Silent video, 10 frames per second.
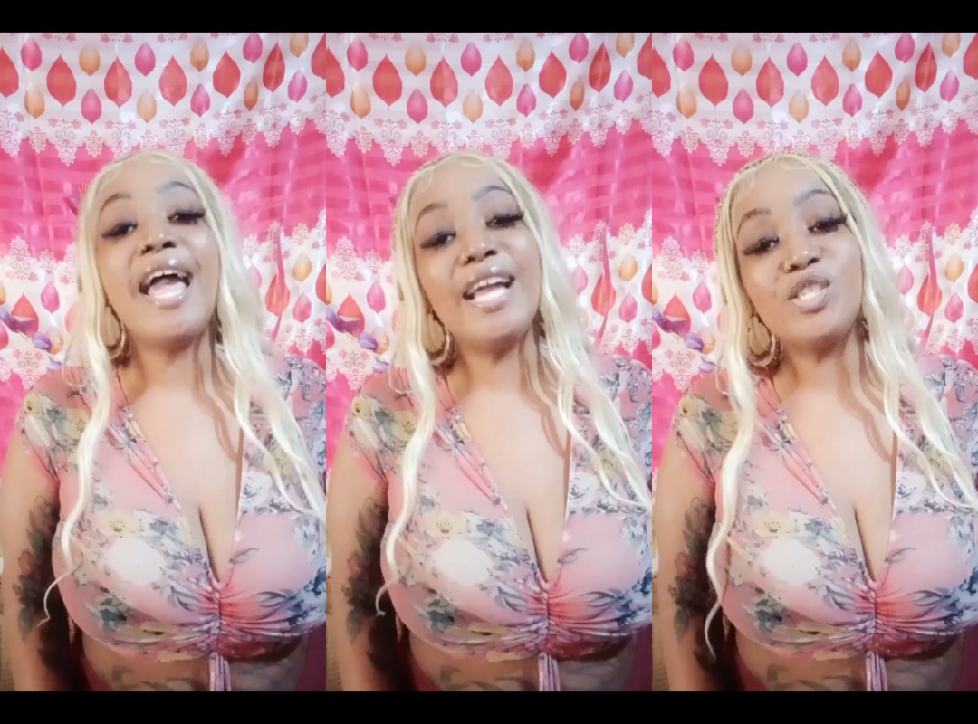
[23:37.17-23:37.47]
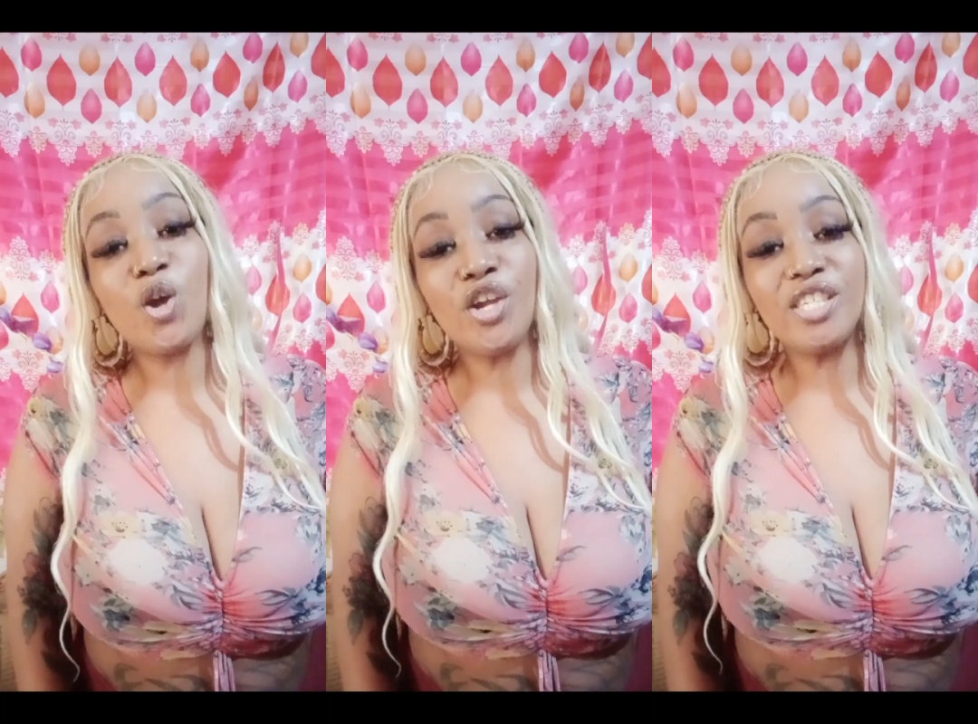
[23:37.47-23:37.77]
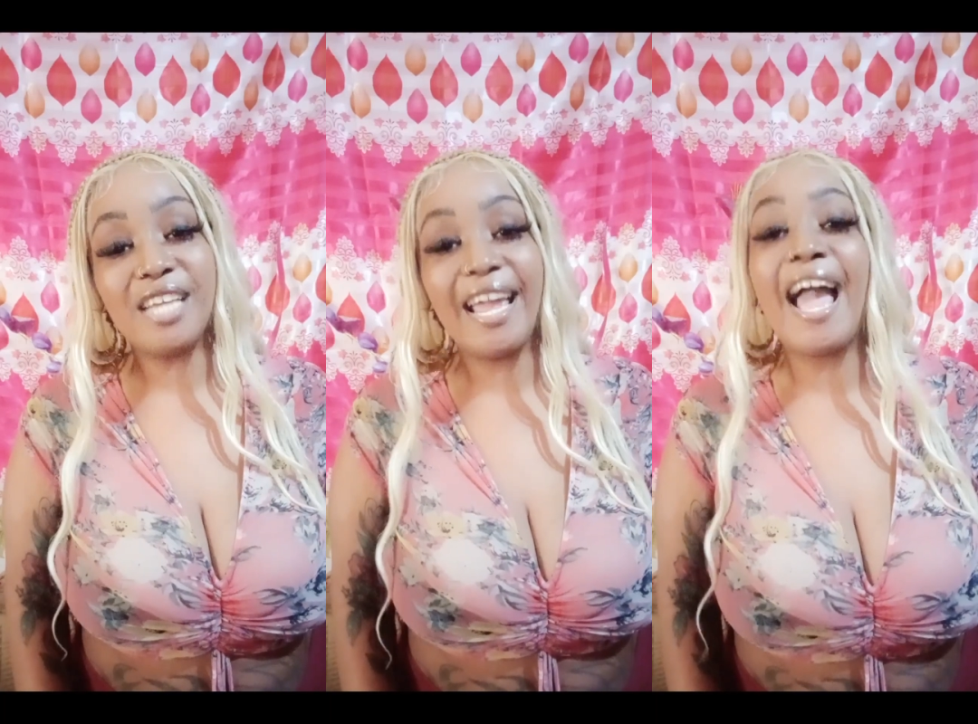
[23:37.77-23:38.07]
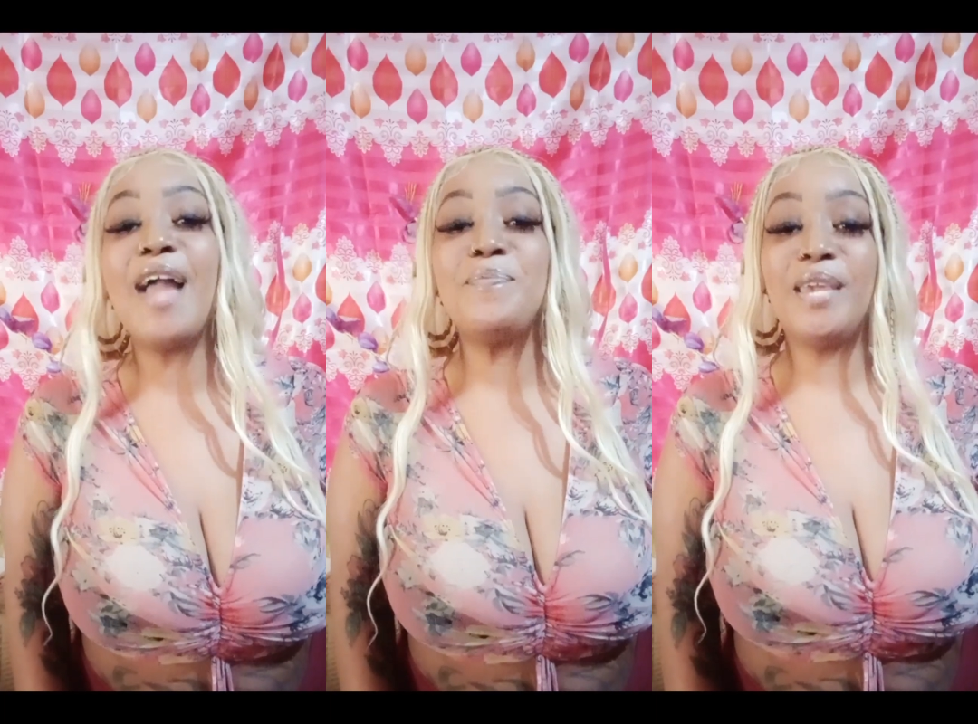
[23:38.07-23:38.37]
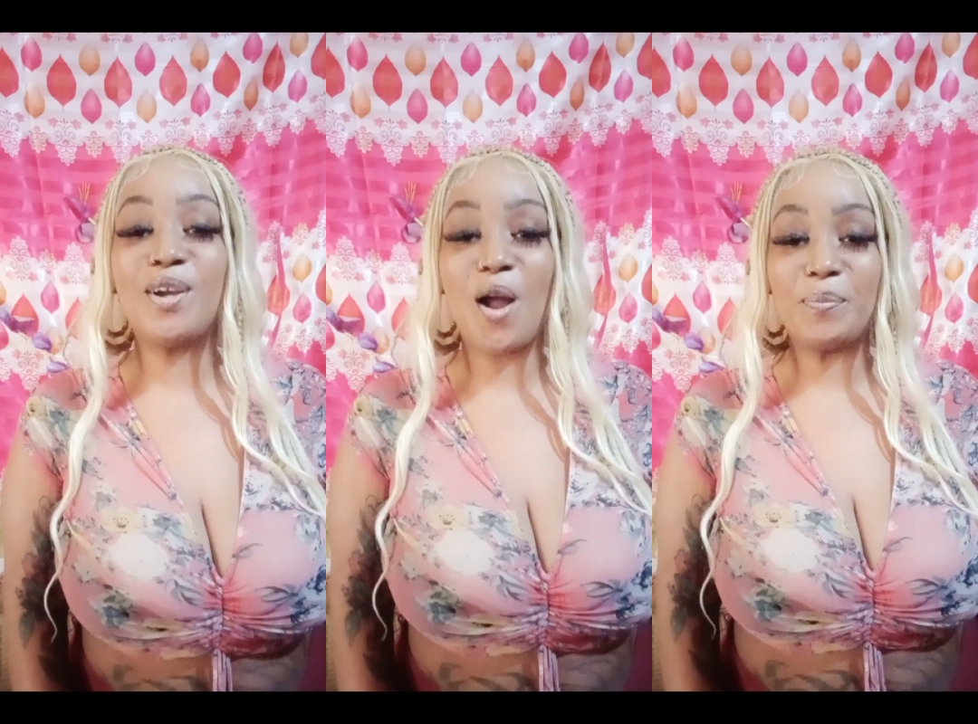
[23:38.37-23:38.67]
Enjoy your day and
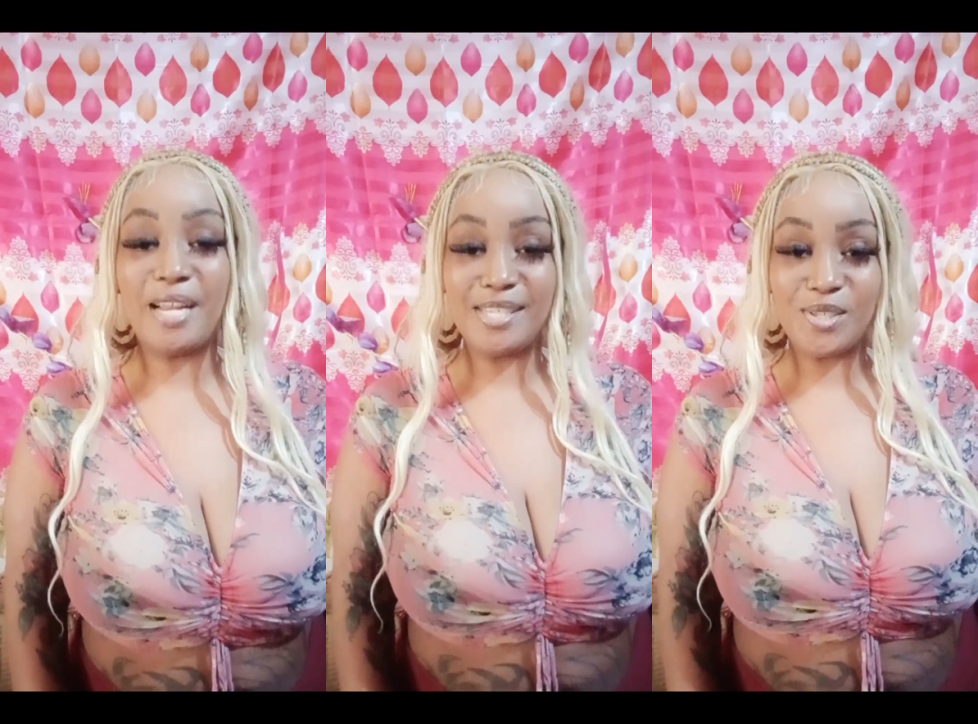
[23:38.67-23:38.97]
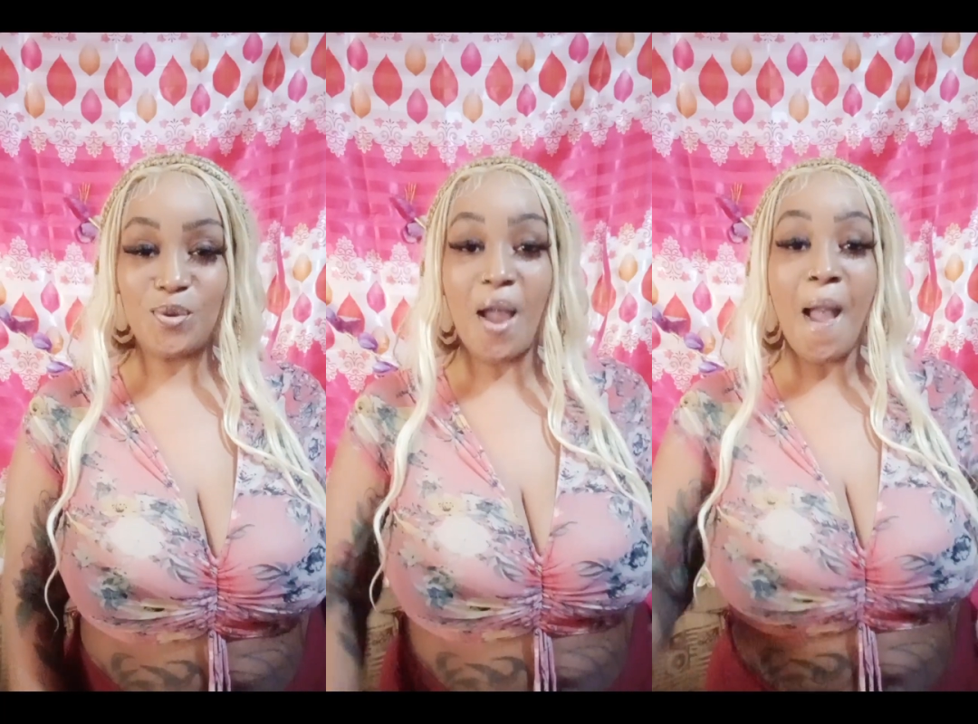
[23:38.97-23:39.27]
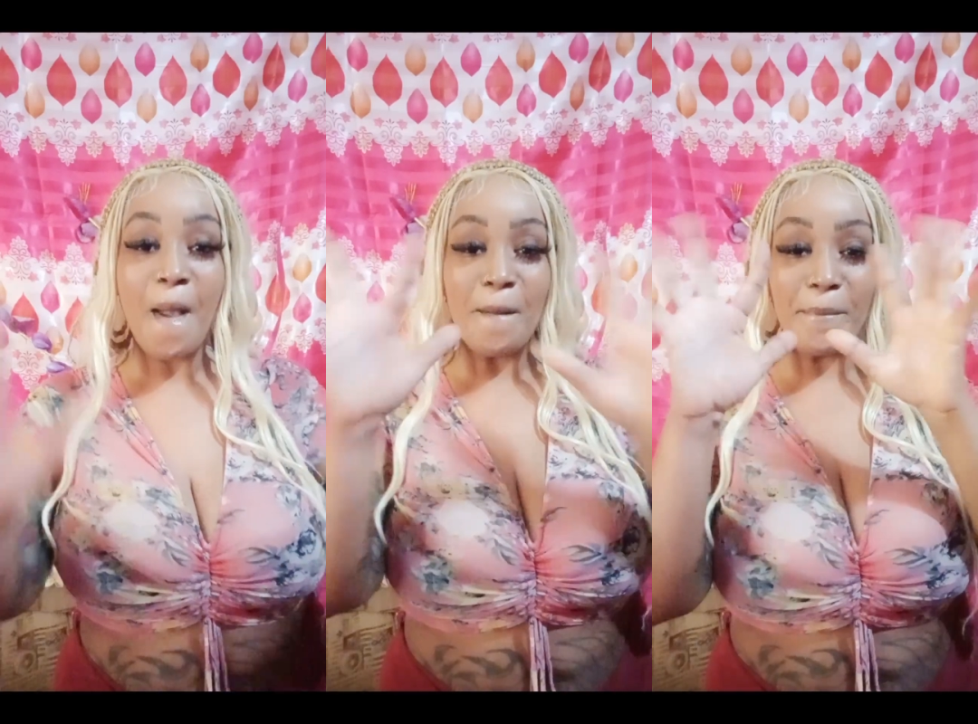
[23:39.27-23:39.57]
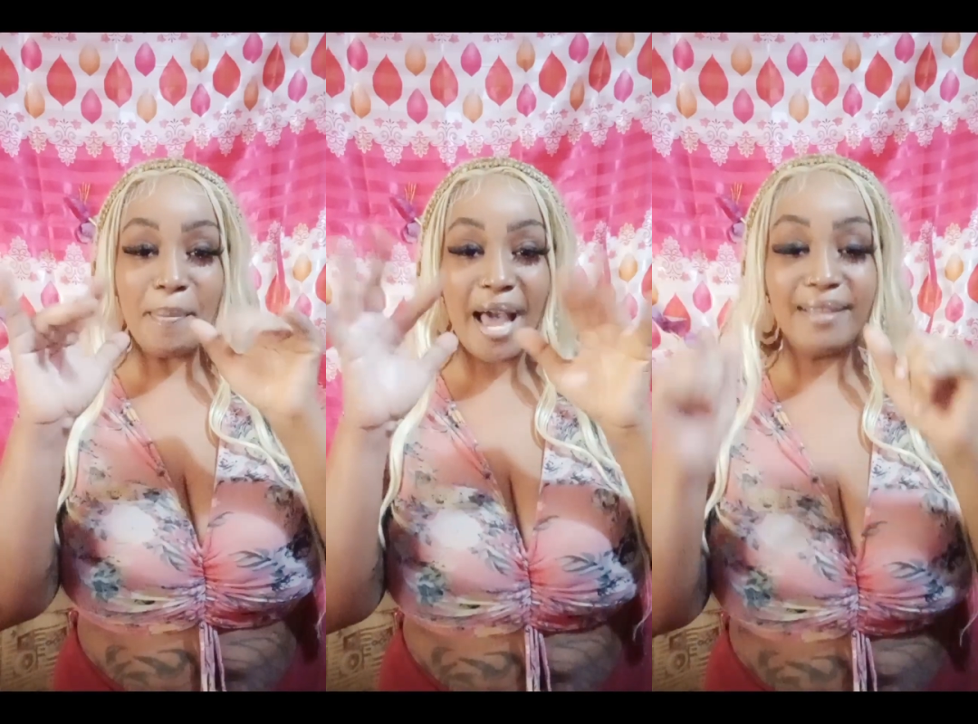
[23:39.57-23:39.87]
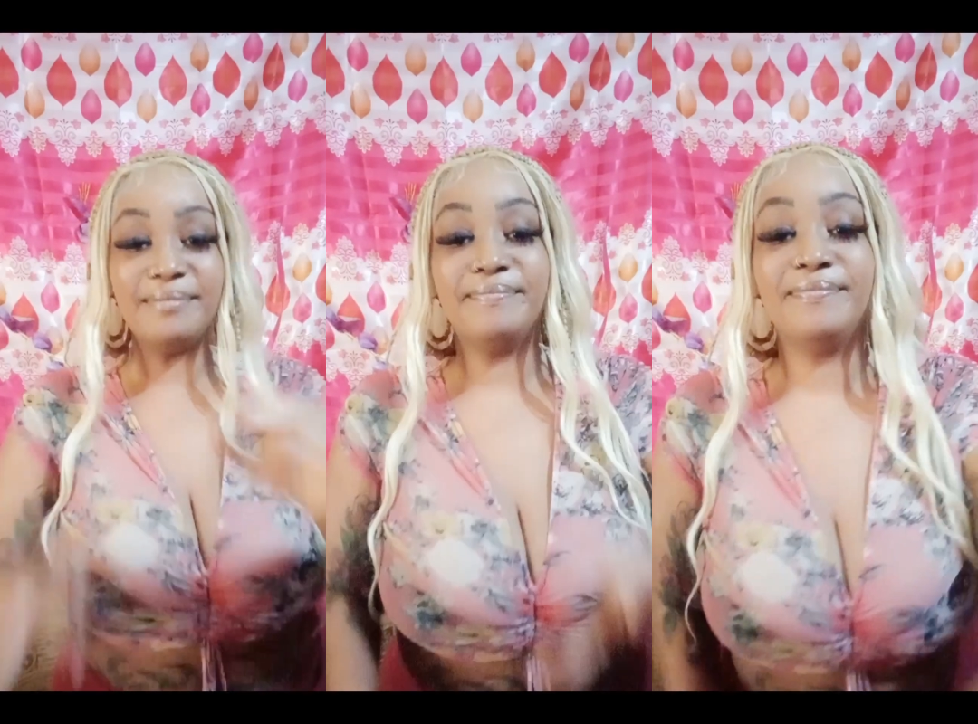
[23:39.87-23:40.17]
may God bless you.
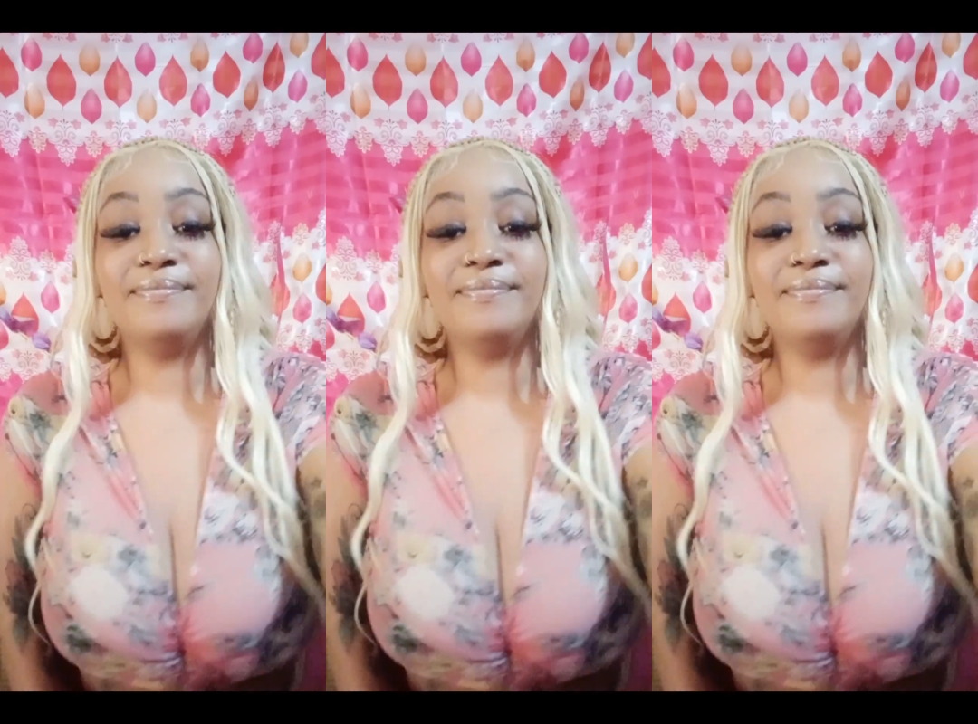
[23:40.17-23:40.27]
Bye-bye.